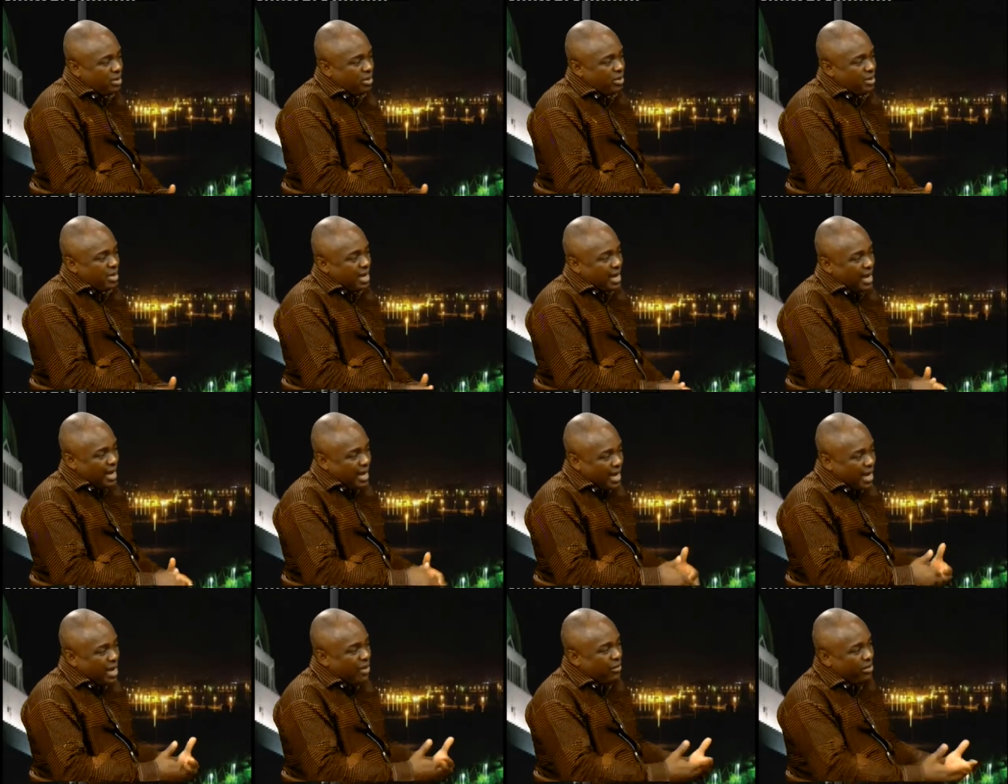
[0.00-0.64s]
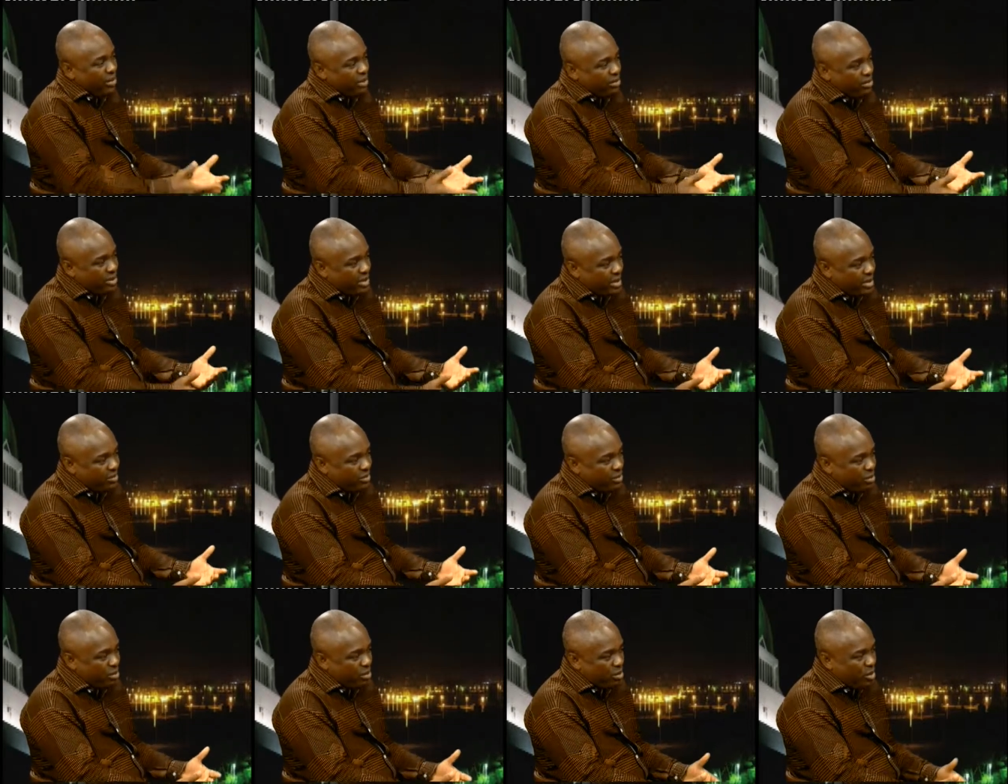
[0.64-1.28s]
allow
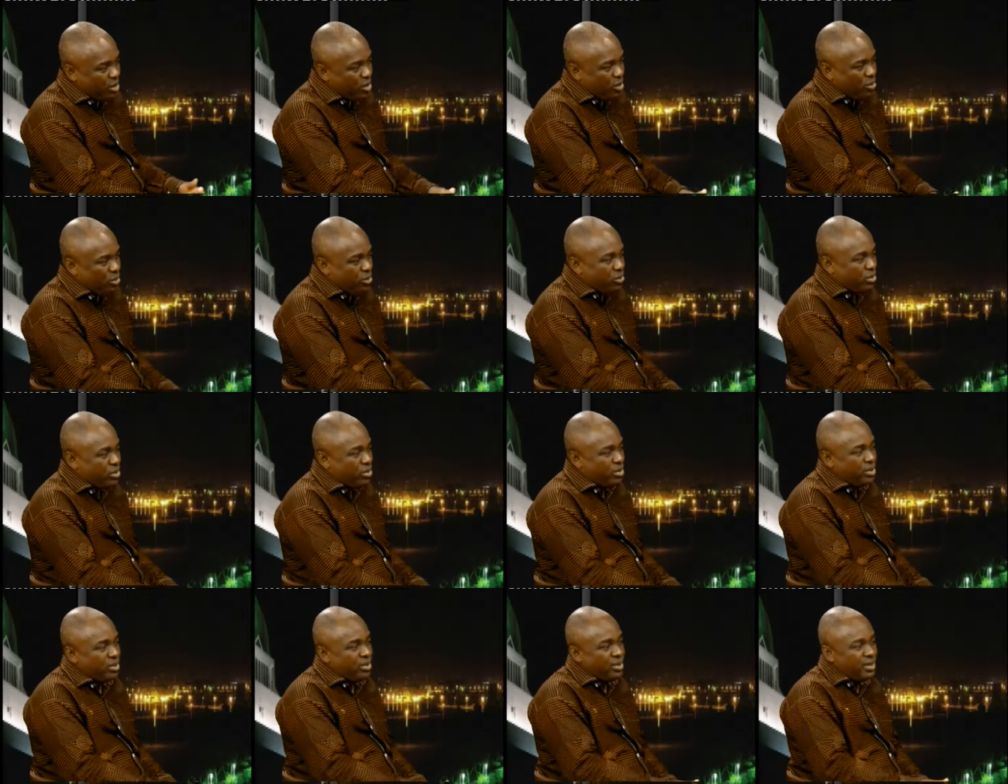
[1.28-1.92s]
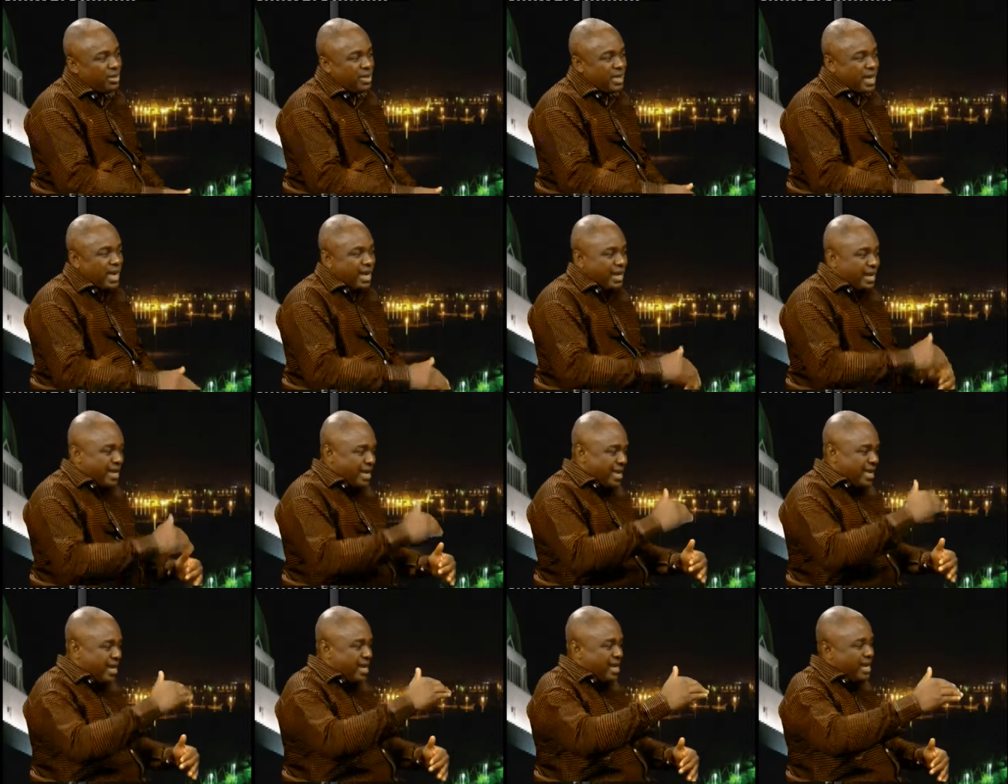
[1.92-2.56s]
themselves to be used at
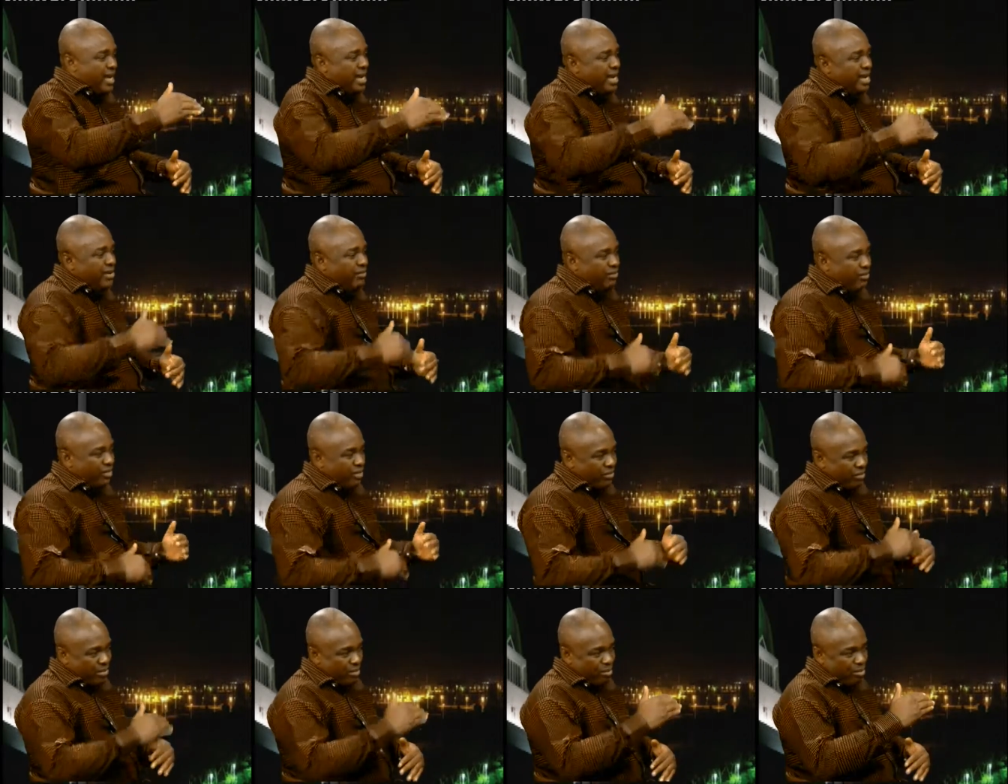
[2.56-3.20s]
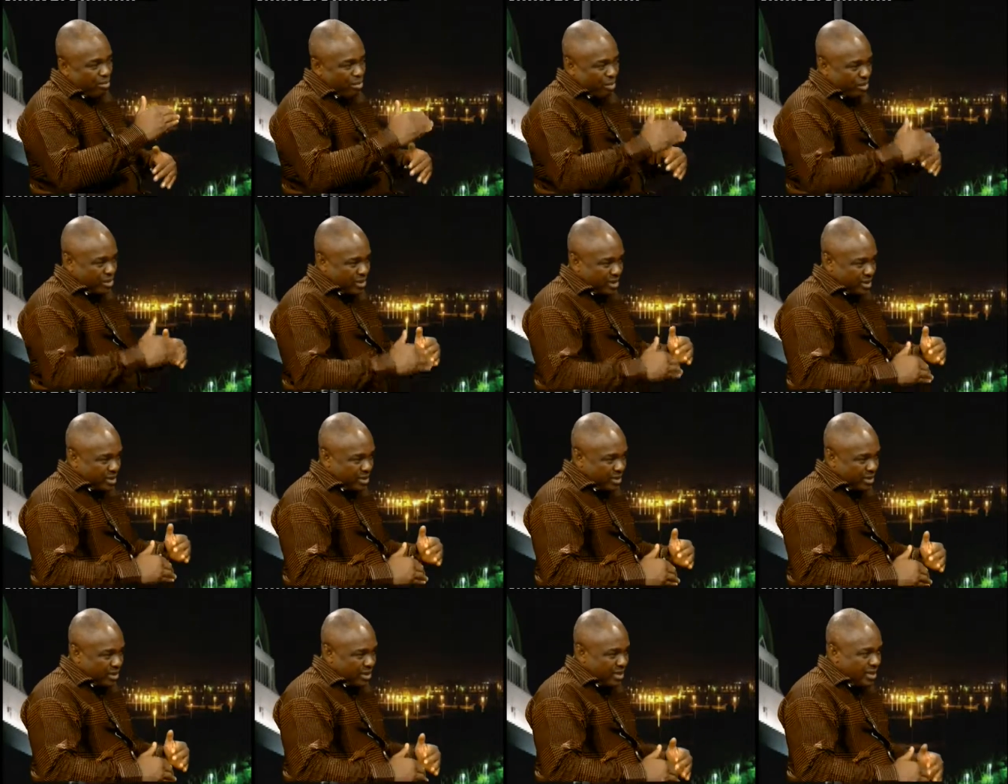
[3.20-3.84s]
any level of the
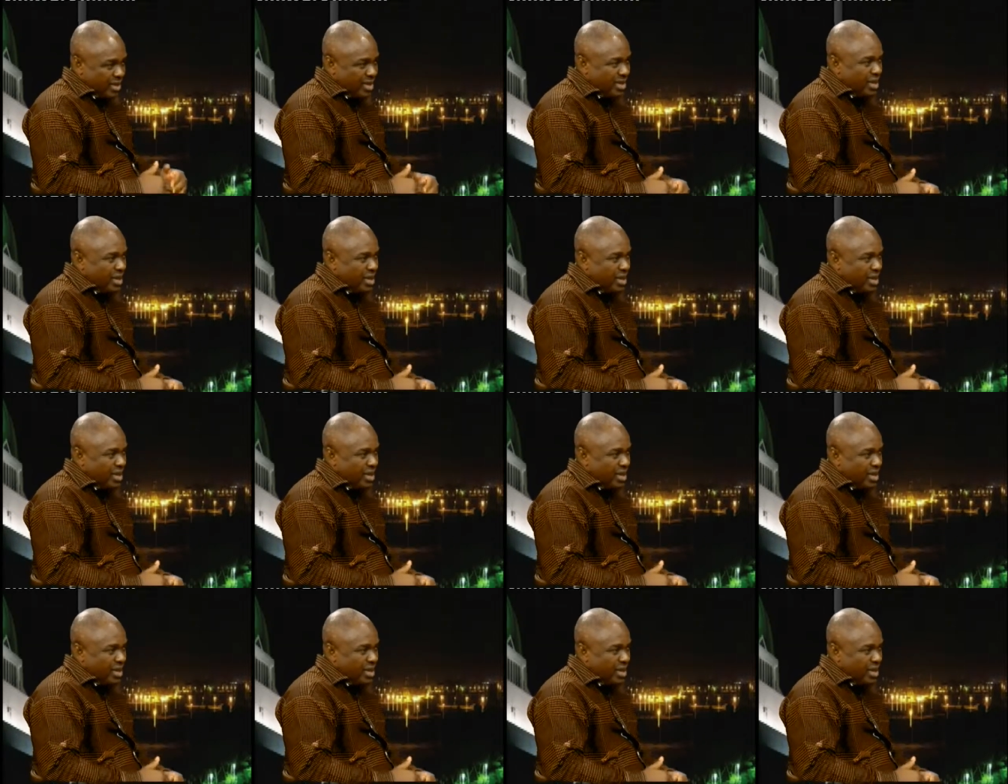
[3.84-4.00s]
process.